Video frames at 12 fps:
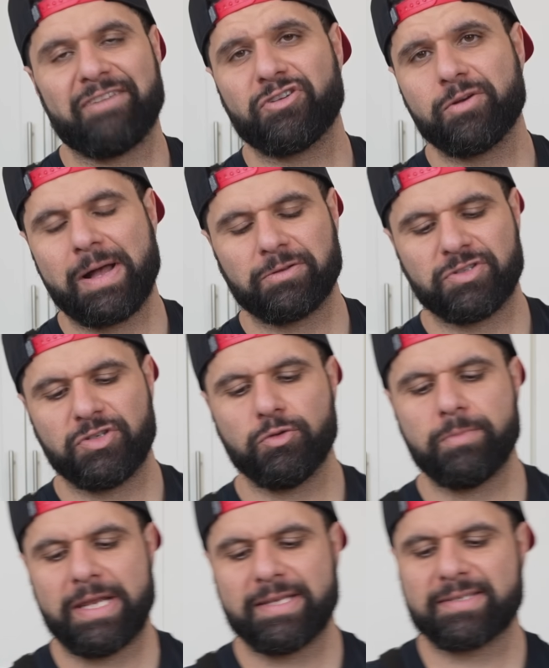After about two
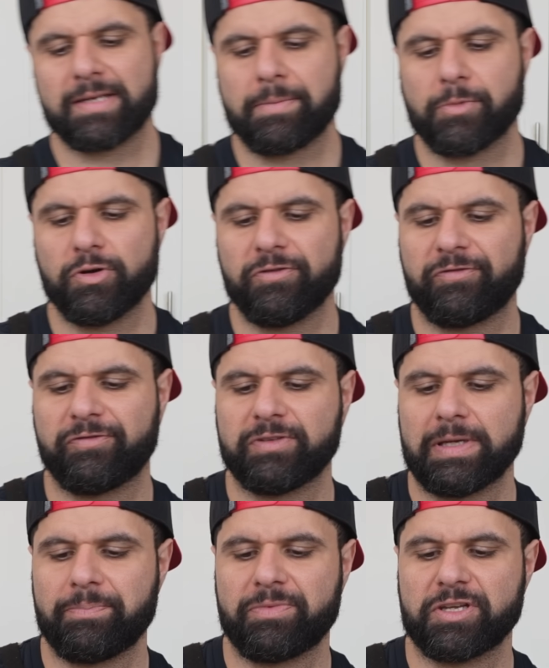minutes, I'm going to
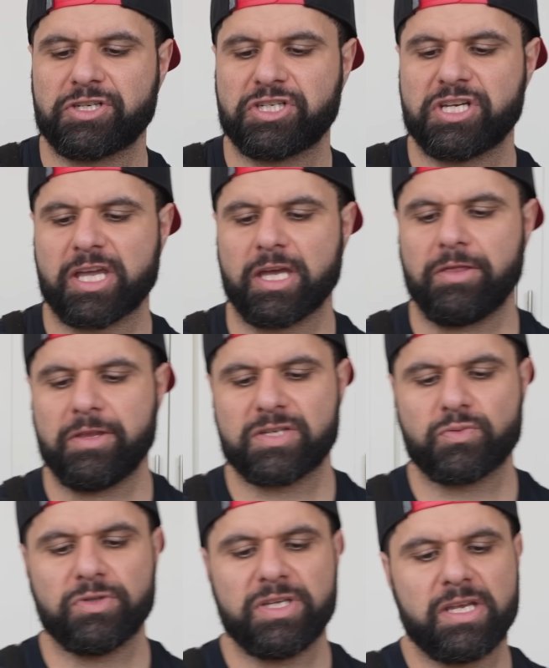flip the chicken.
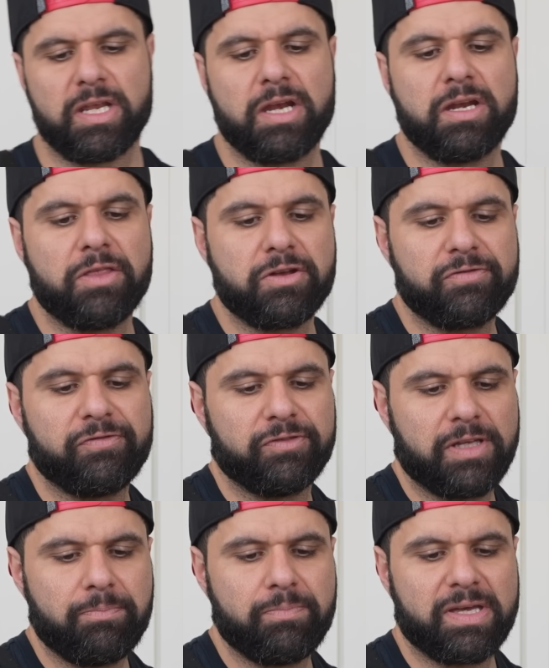This will need another
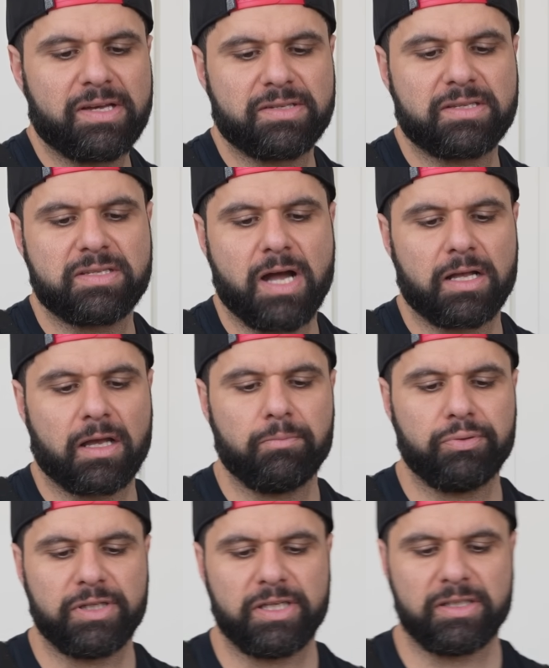flip because it's not
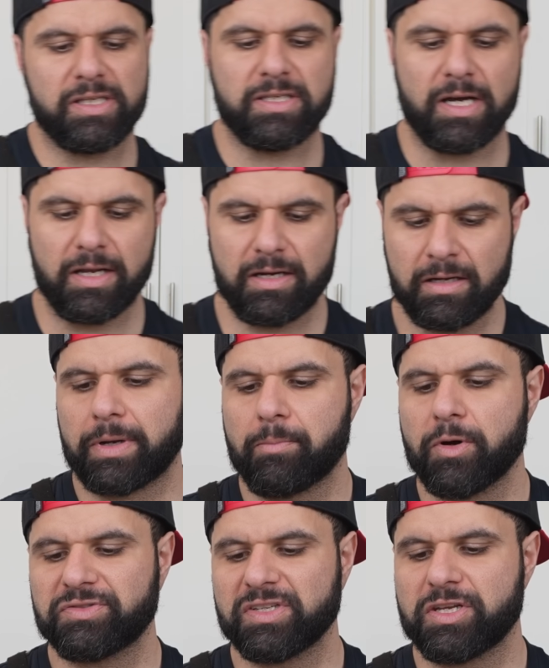completely done, but I'm
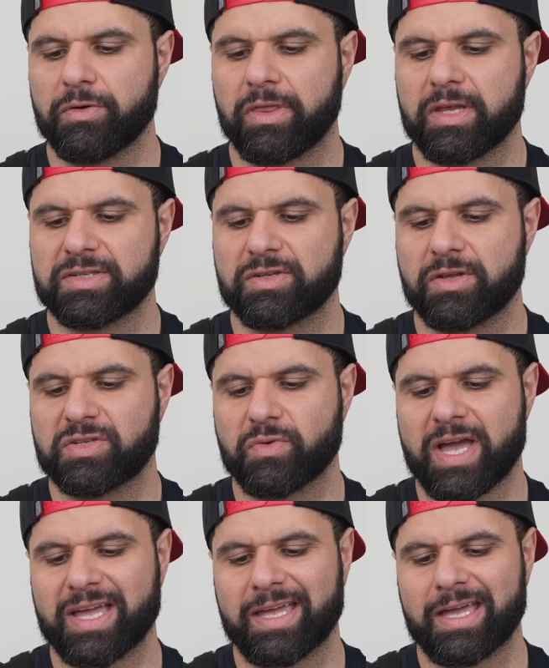mostly doing this so this
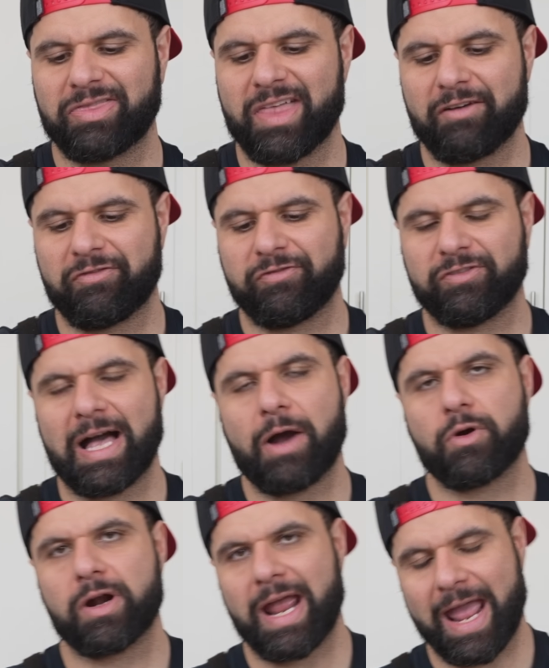way I can get that
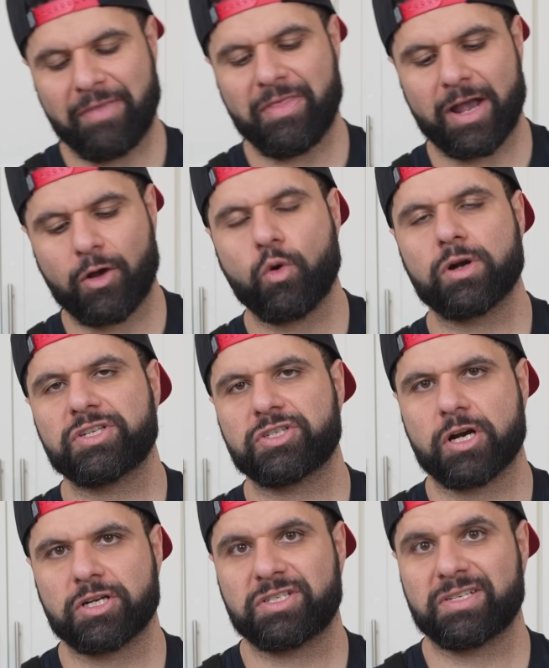flour and that
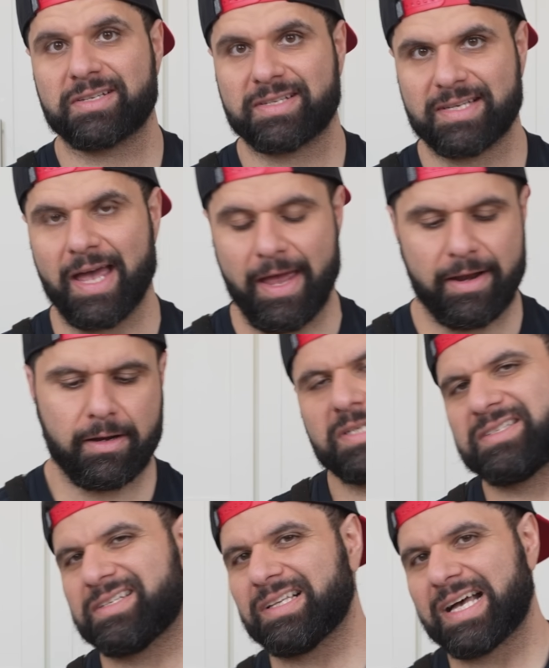cornstarch to set.
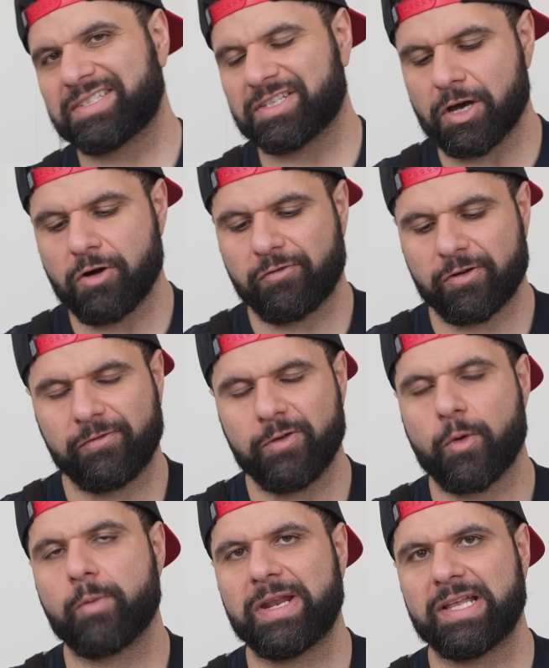This still has to go for a few
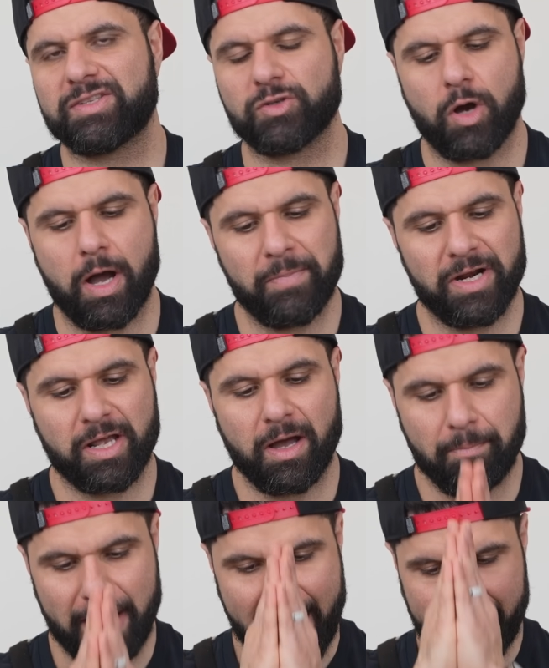more minutes, so I'm gonna
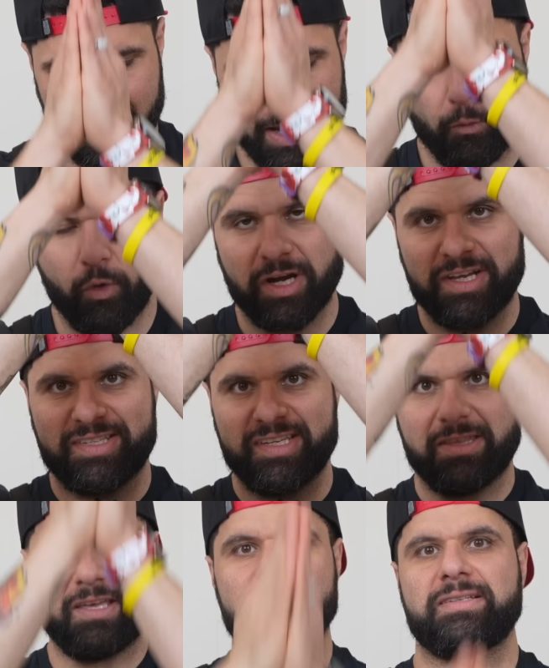come back and we're gonna
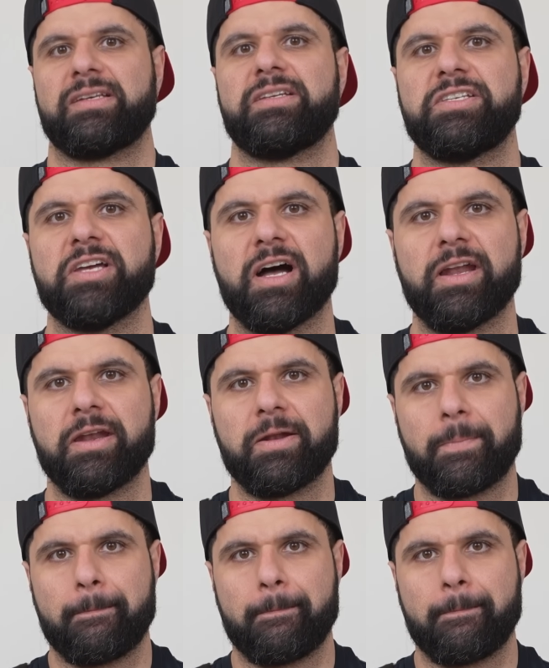see this done.